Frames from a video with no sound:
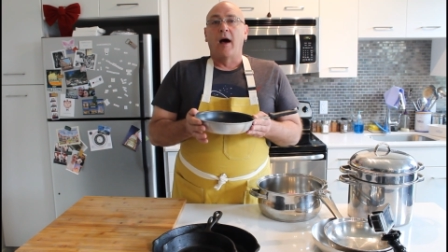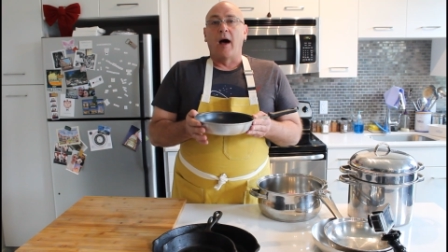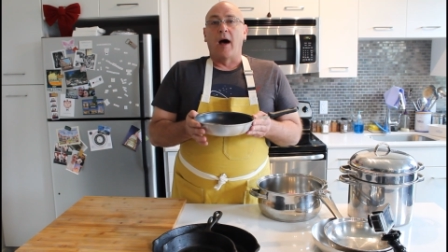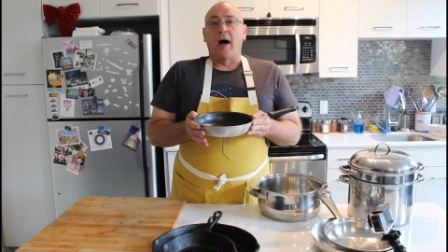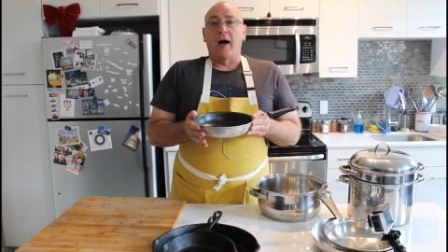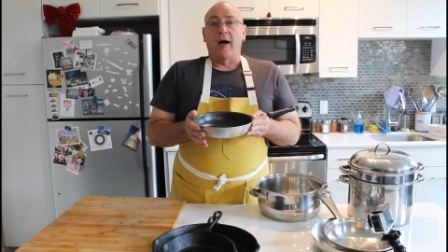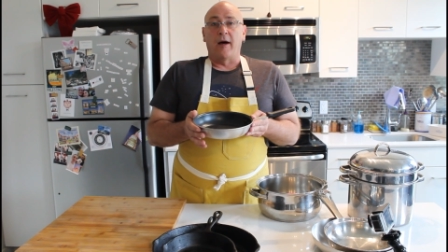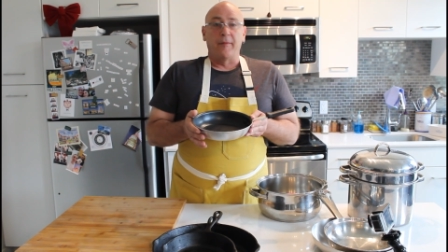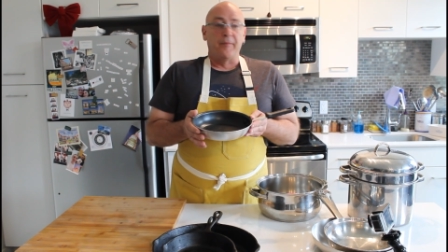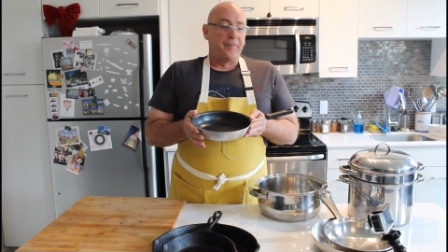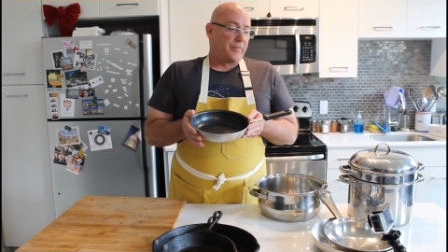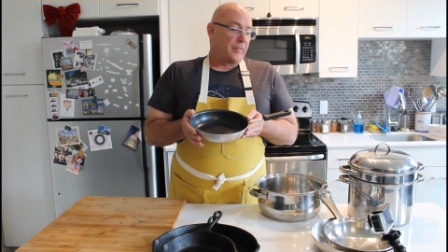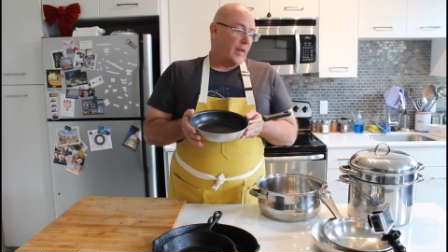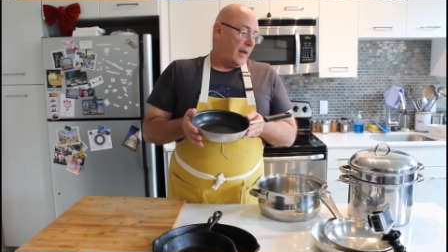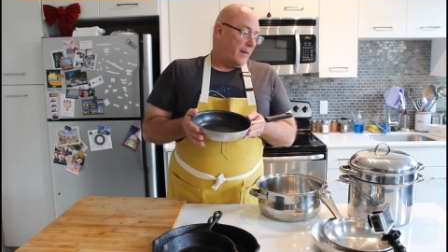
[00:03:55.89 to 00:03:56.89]
Uh,
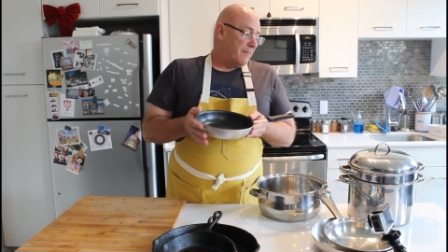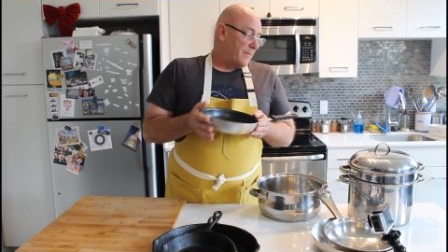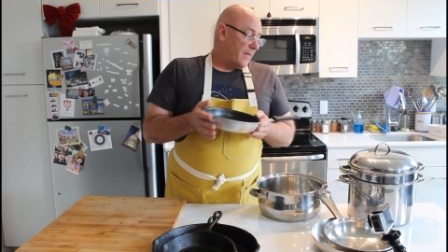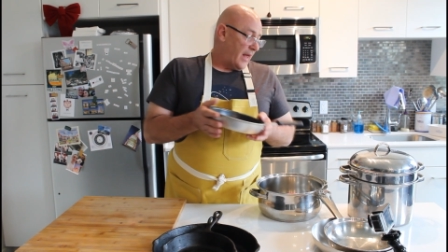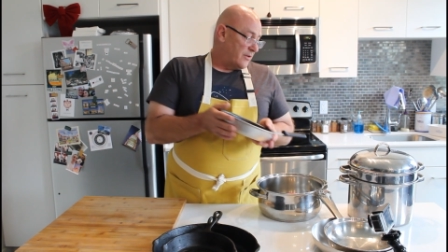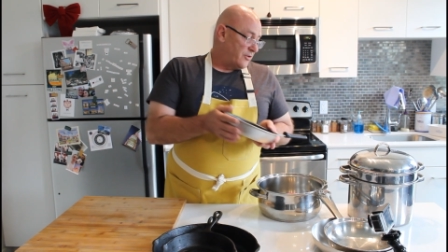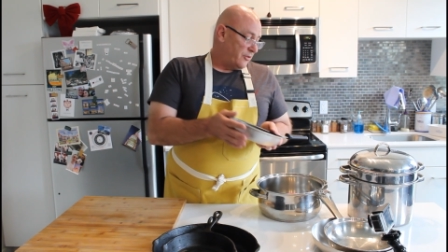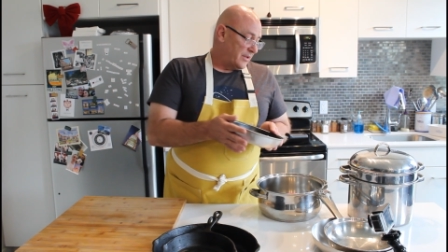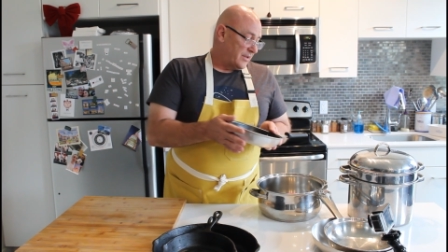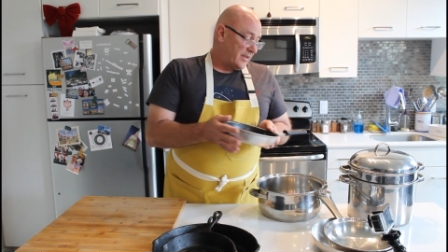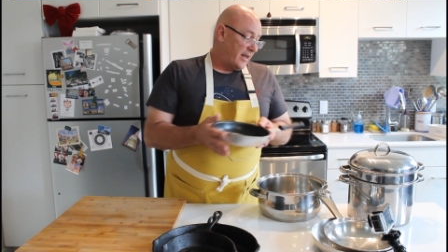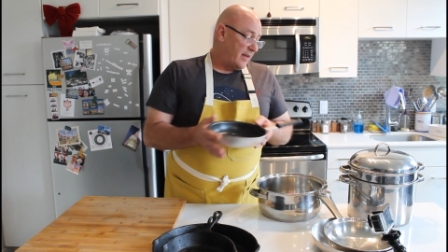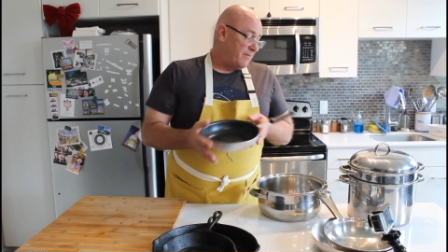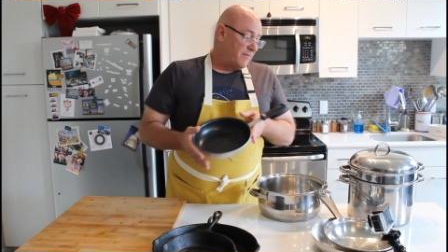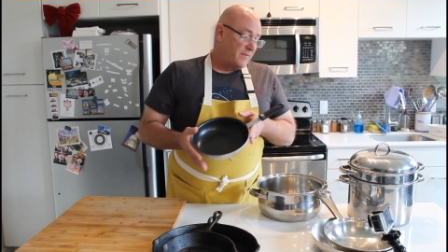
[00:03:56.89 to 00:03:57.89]
as you can
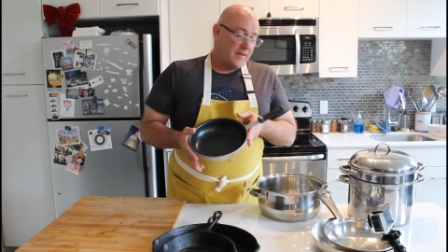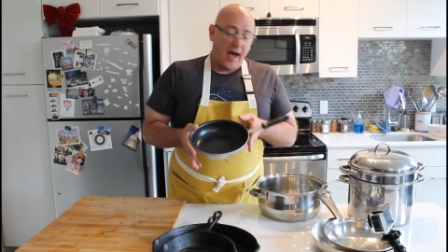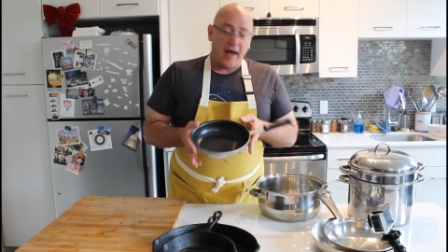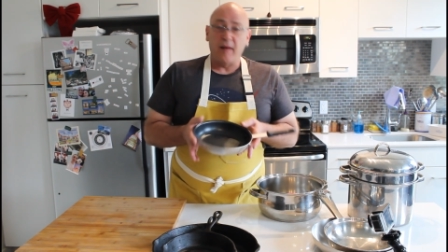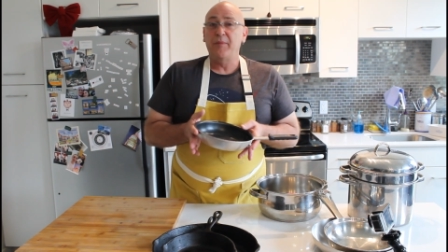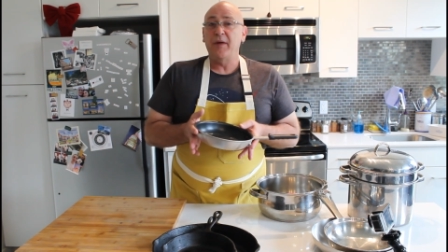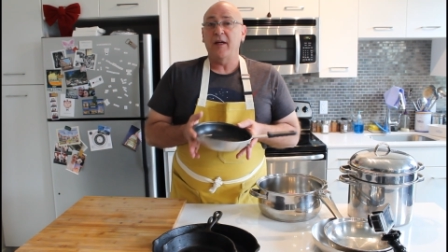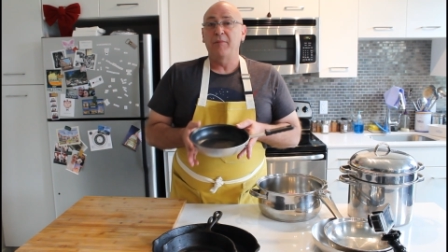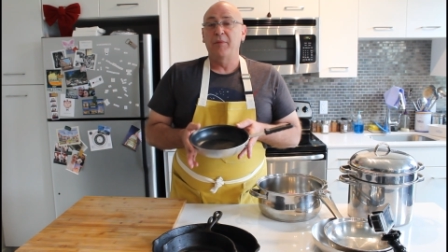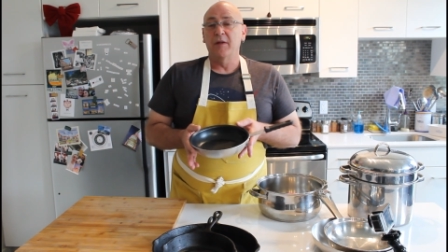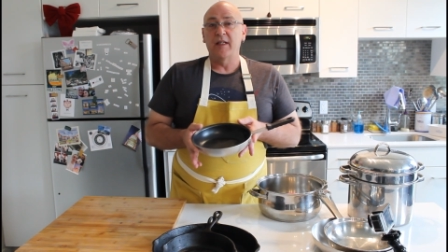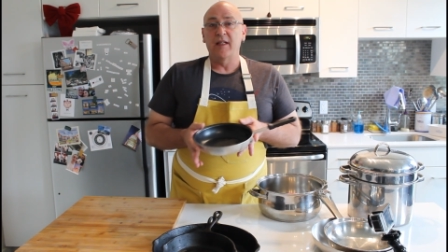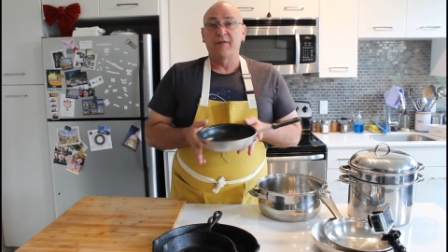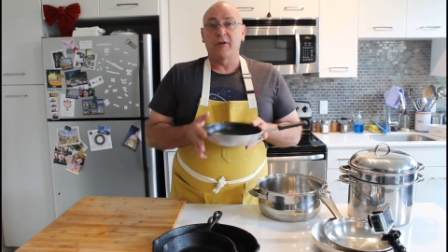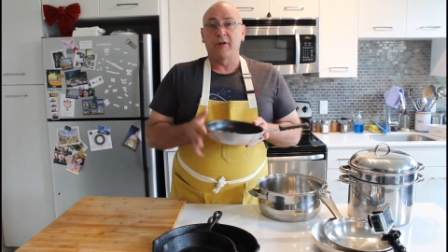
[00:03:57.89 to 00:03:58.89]
see, not a big
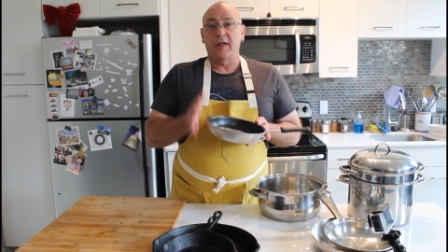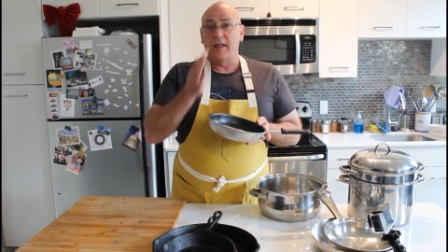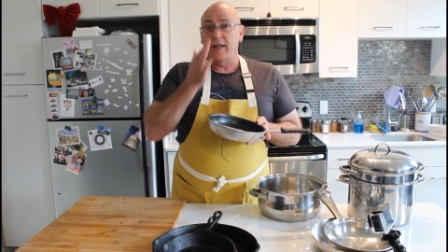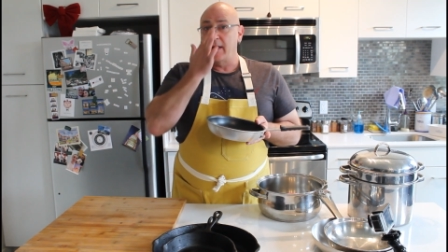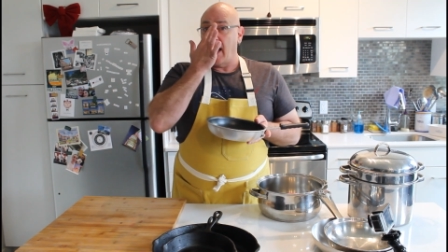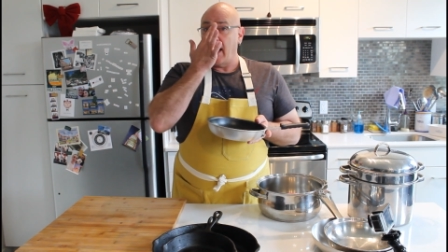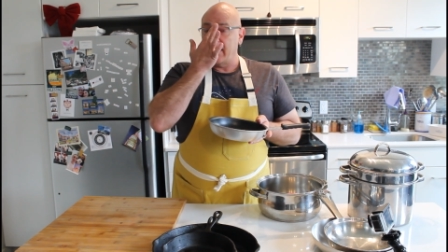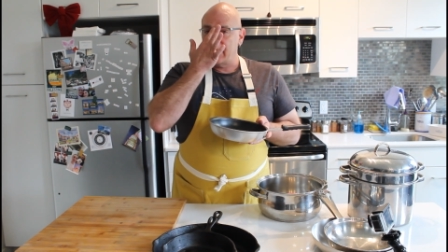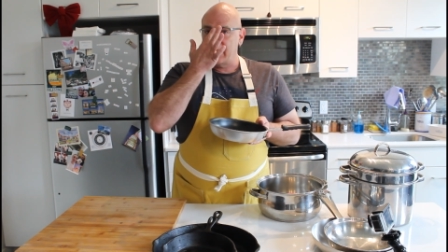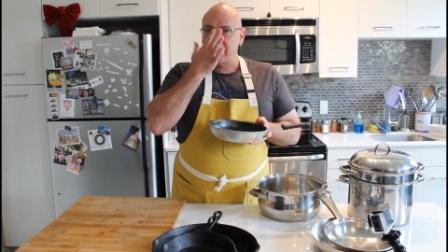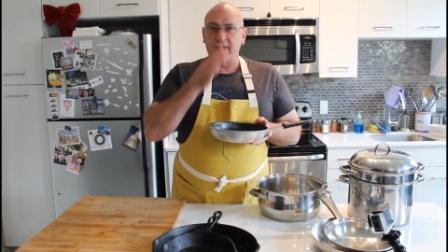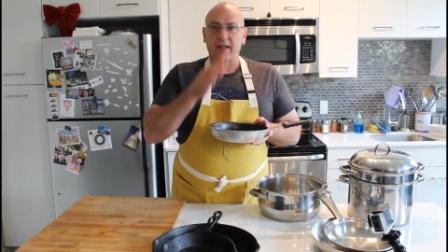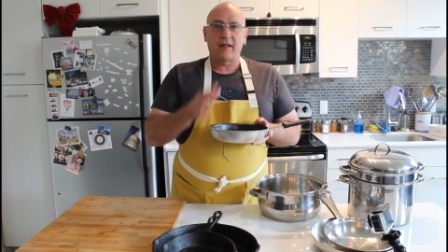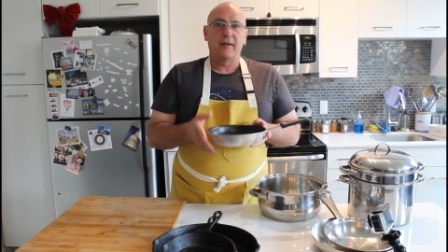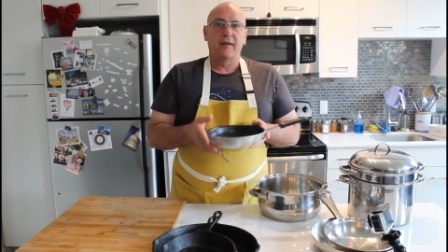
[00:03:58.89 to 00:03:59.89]
believer in
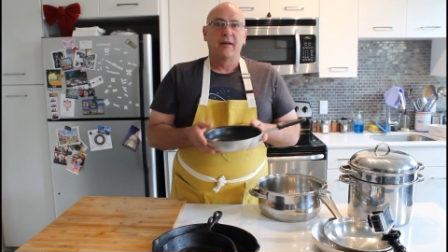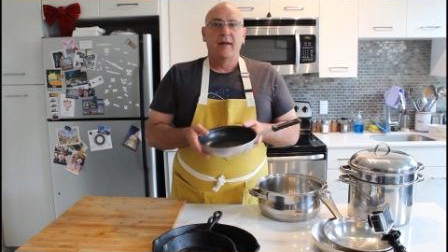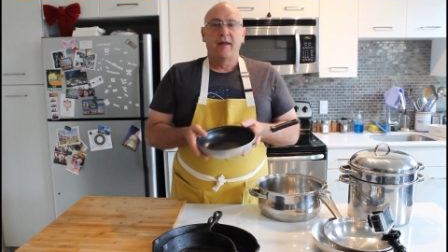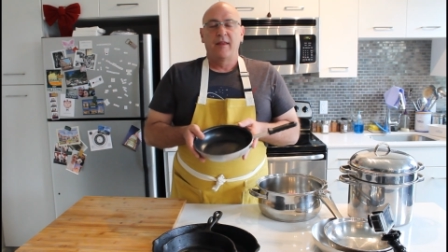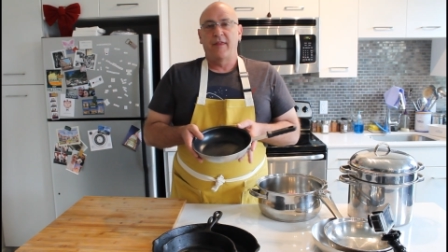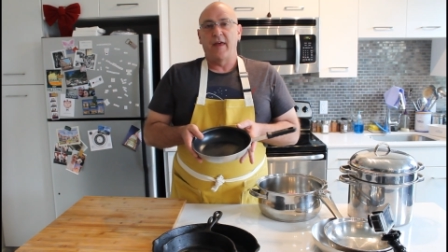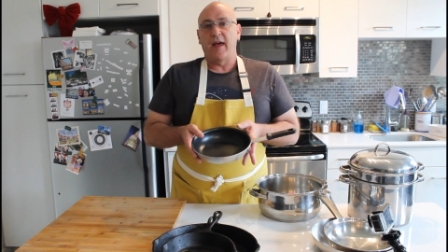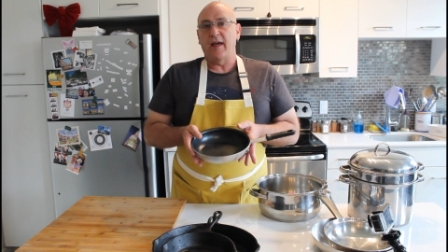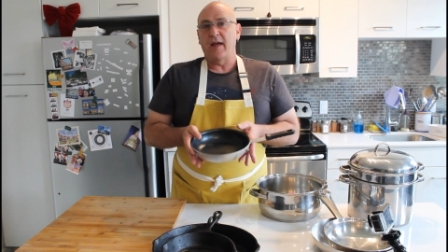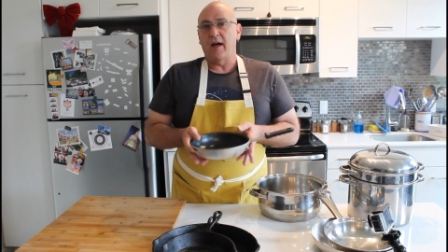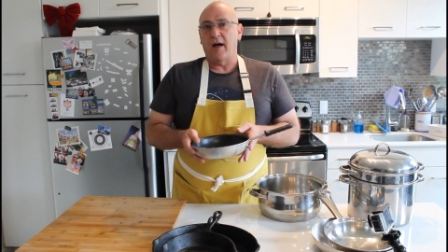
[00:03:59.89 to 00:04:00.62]
nonstick. They